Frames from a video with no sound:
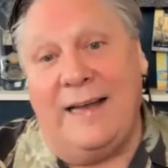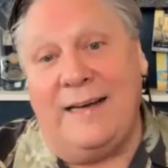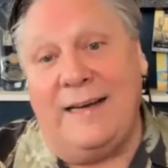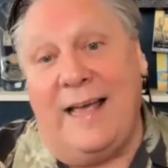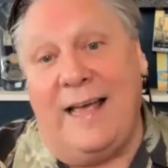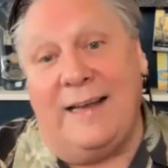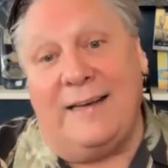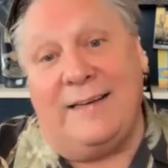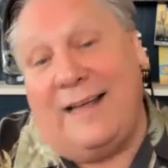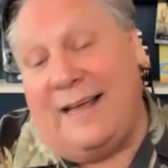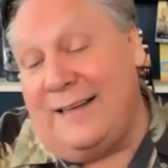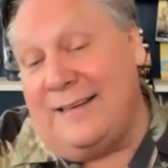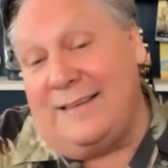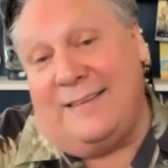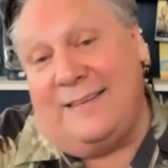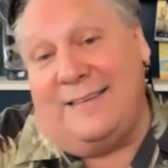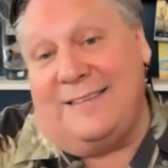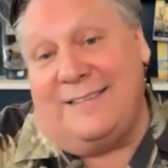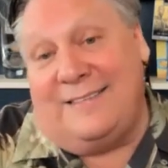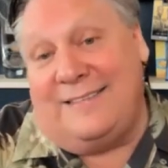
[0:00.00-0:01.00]

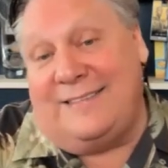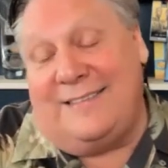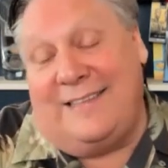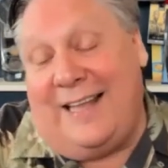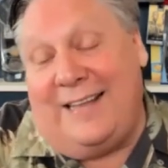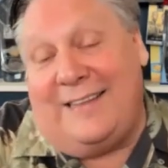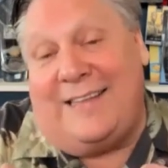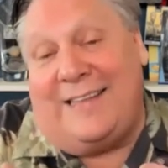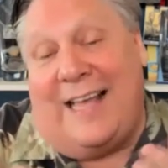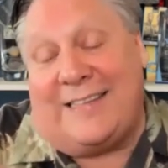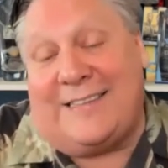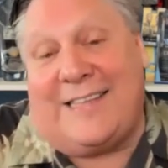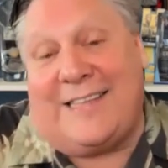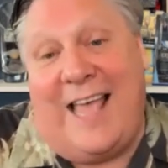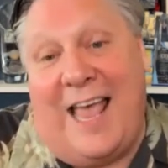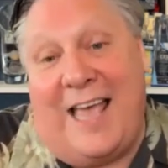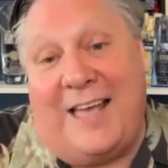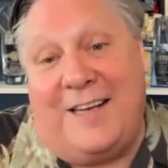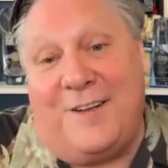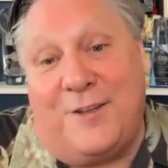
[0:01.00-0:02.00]
And that's
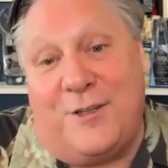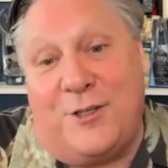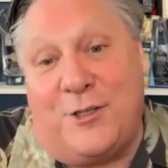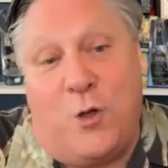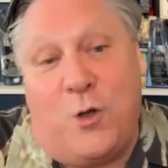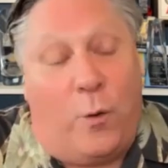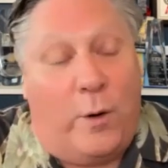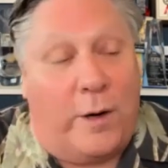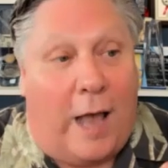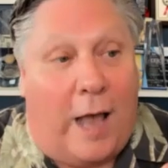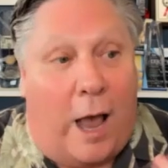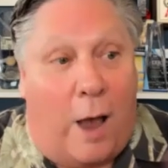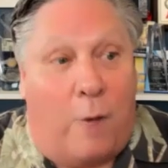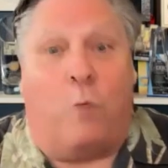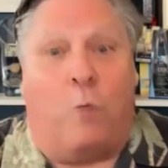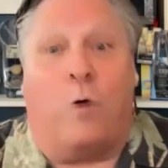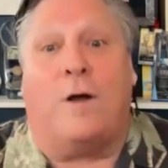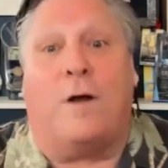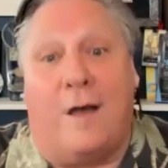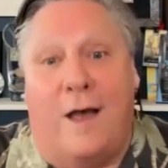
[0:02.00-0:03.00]
the end of the story. I
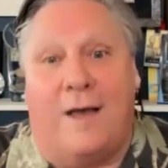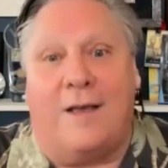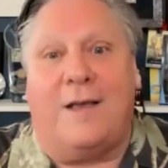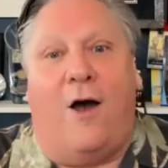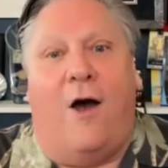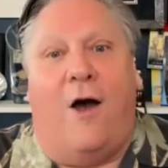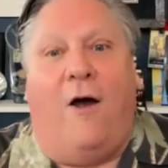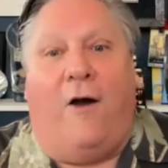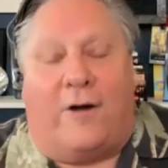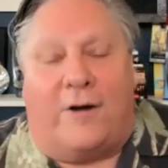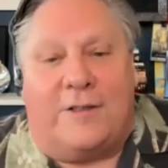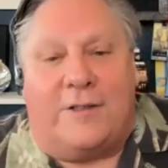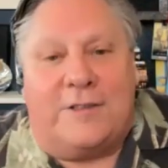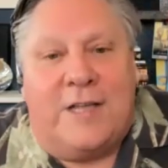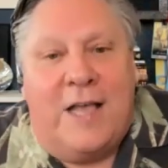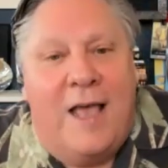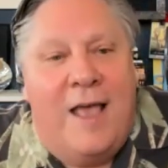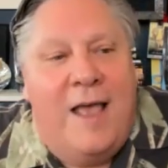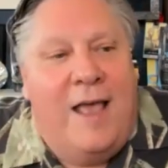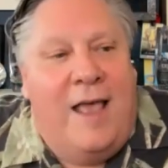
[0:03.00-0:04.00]
work on
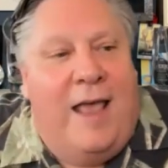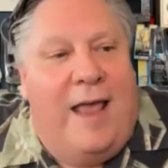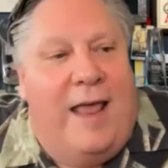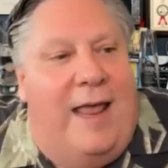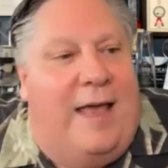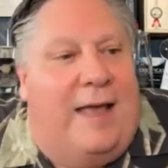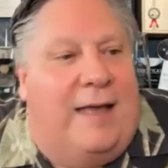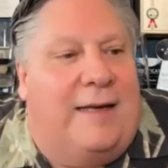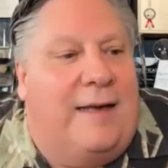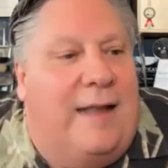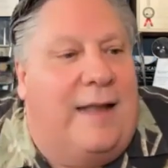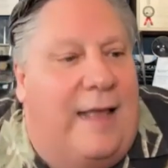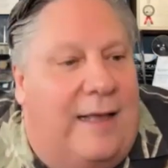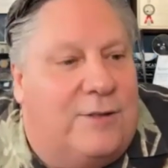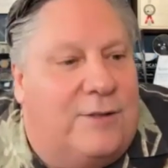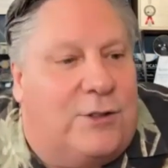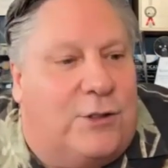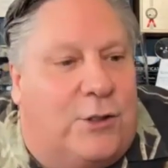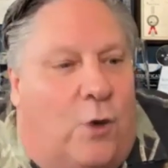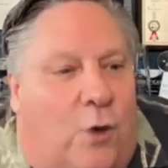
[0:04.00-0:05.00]
cars.
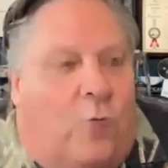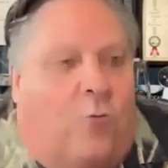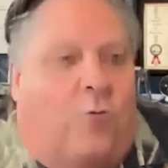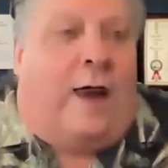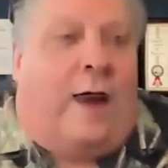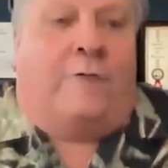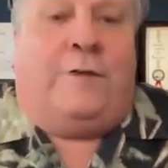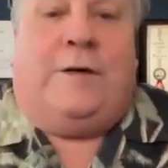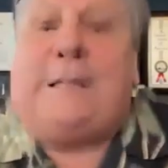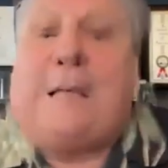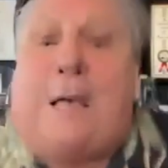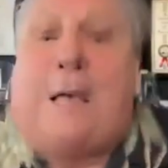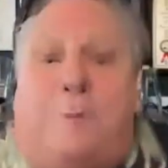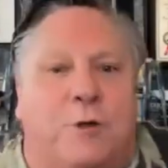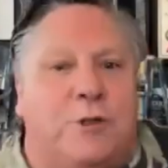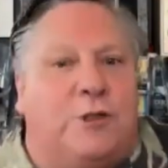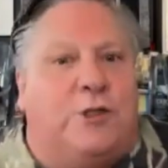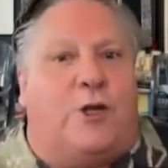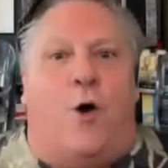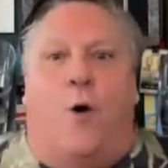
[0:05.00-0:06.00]
And so everything
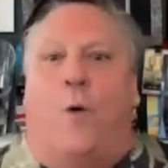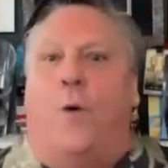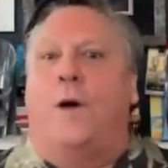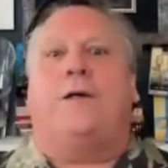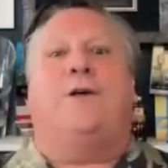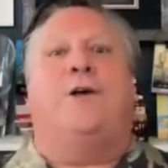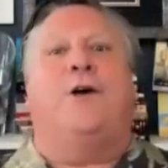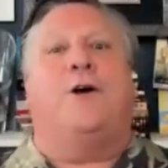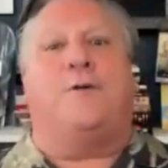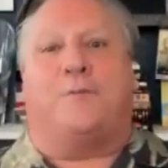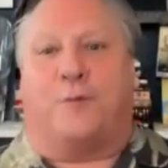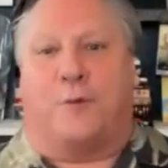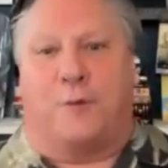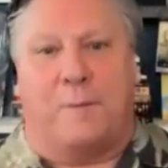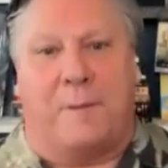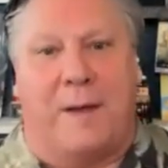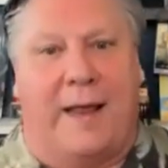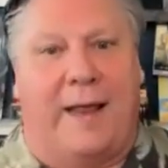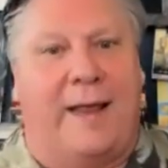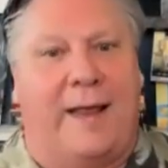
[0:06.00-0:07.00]
was going good for
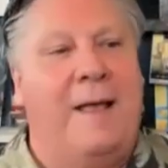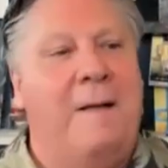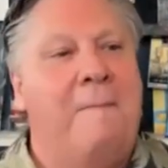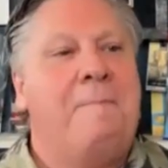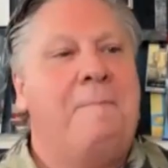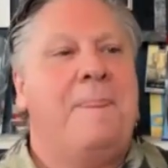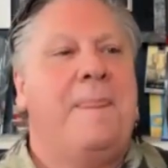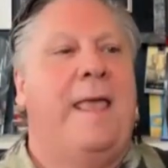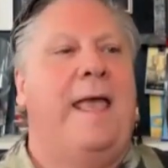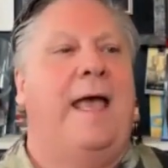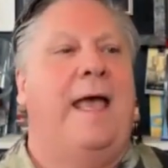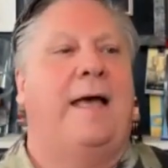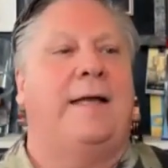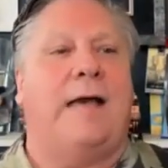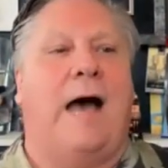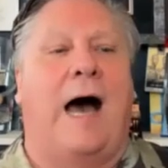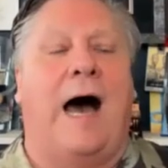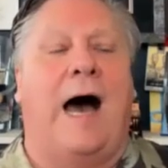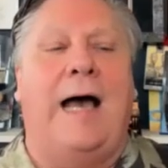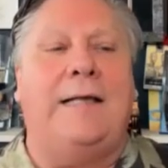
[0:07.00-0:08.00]
me.
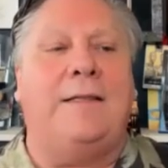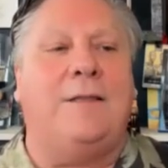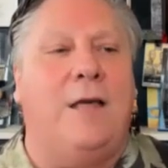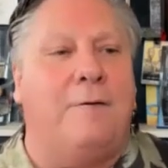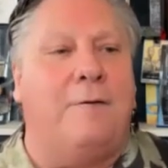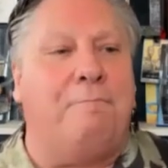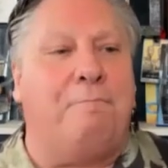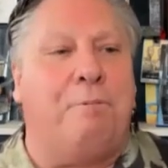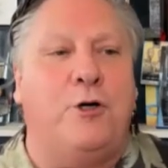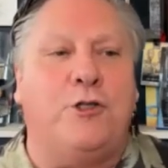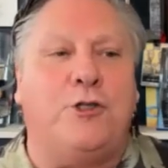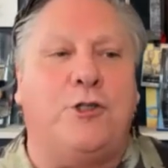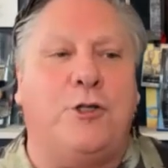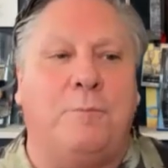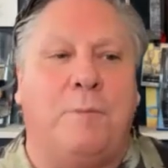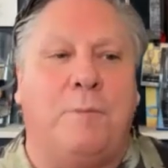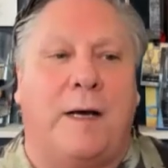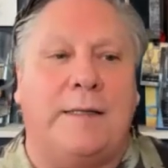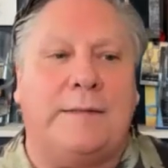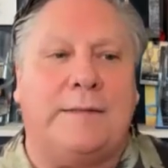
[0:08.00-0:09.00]
And I love
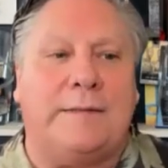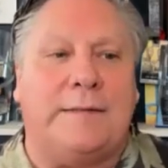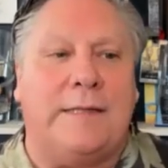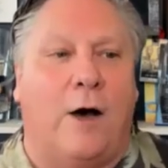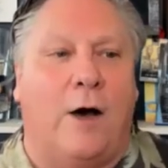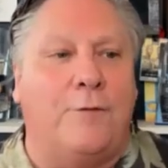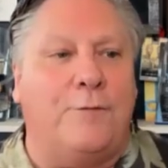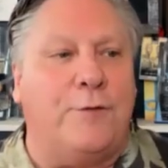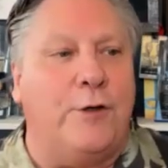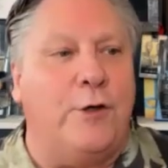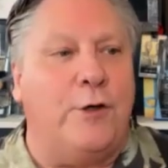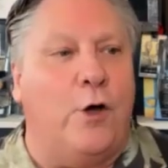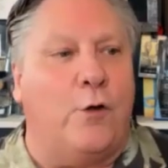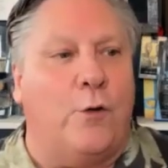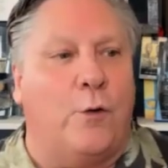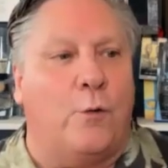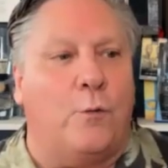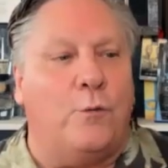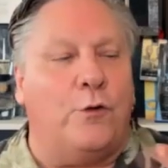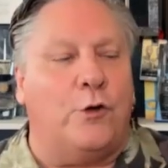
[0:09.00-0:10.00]
pushing myself. You
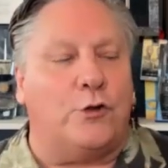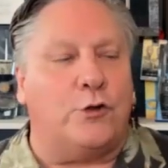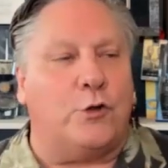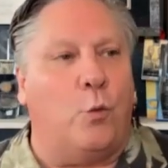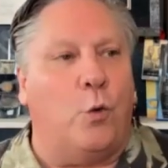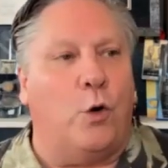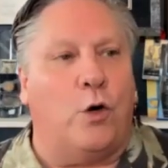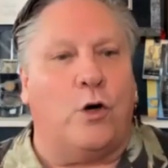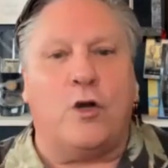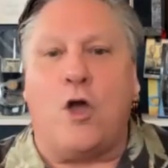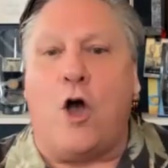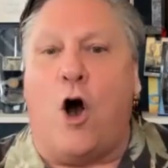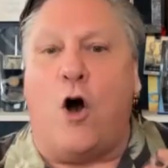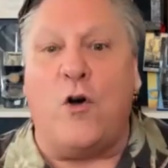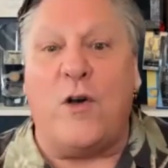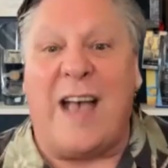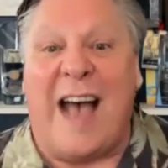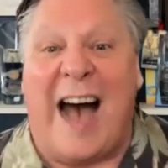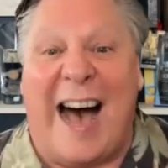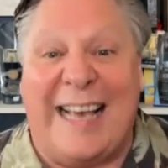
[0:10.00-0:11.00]
know, there's a word
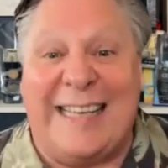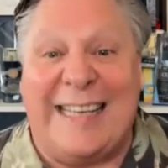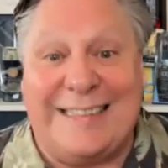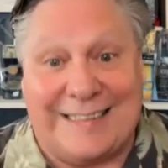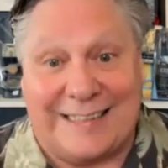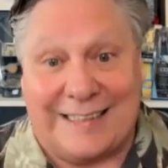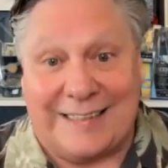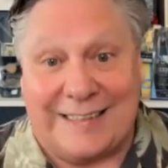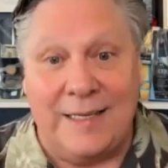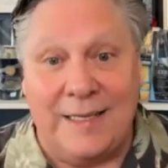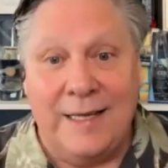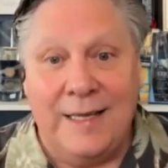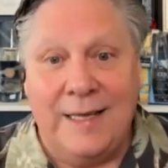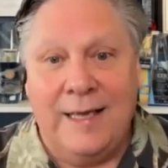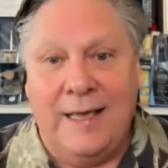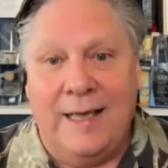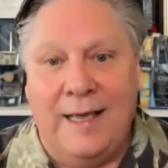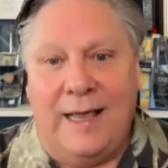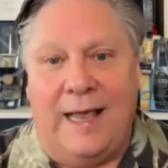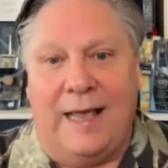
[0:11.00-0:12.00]
called Kaizen,
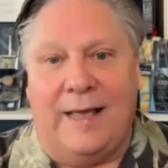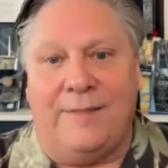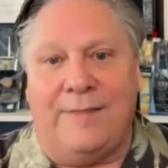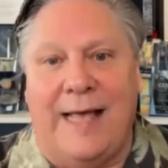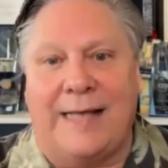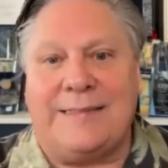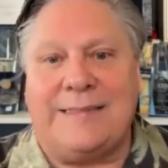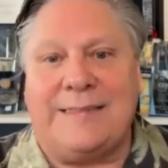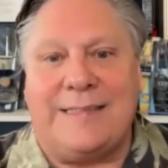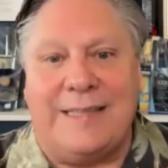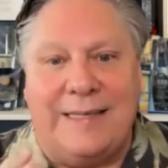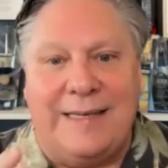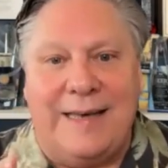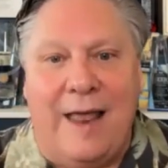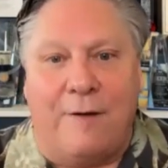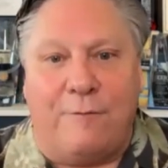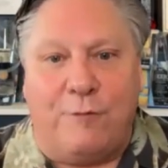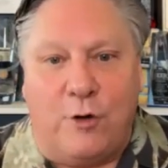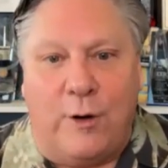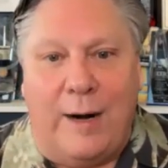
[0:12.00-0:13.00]
and that's the
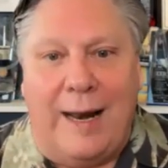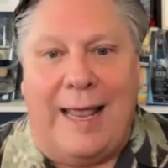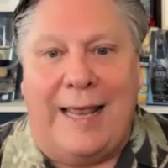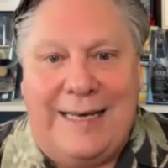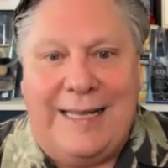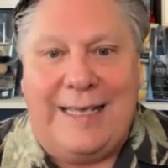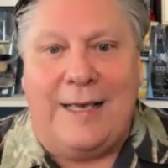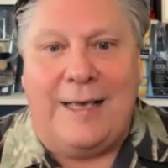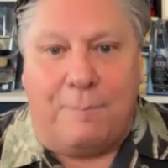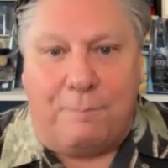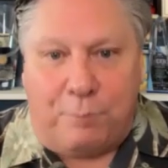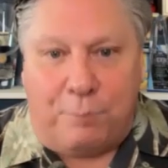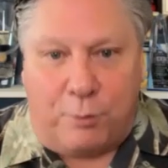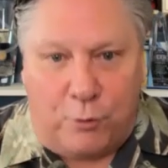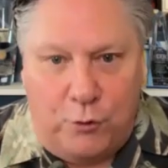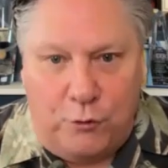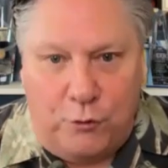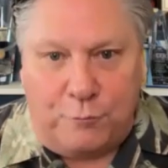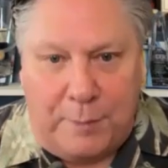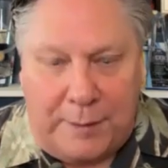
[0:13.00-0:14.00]
never-ending
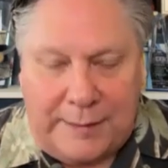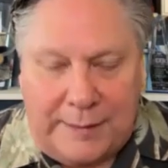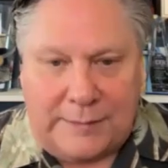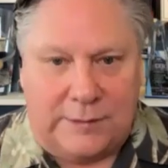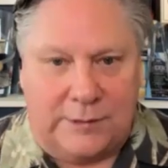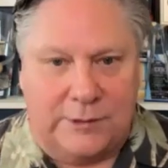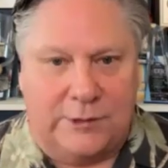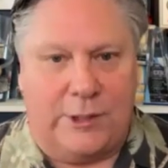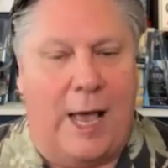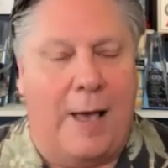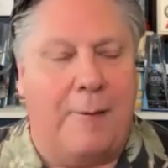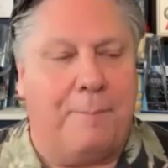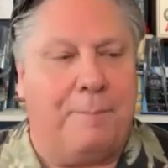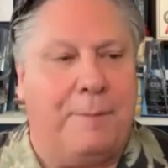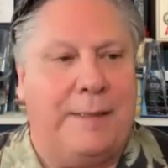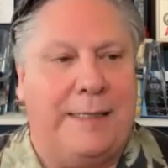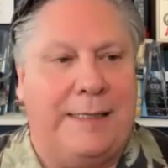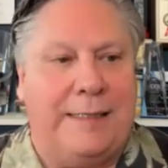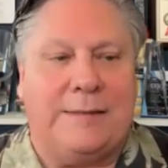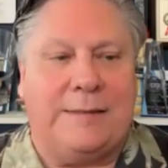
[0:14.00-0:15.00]
improvement. It's a
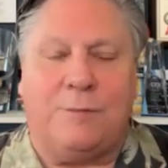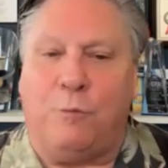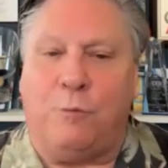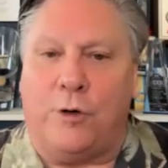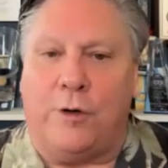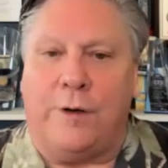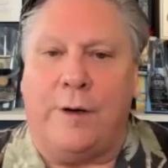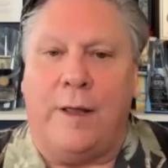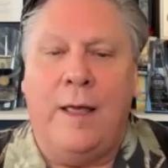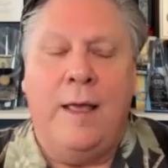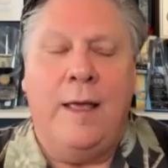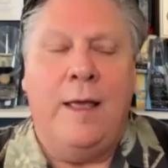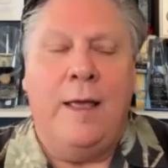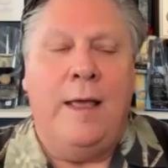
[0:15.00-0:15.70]
Japanese word.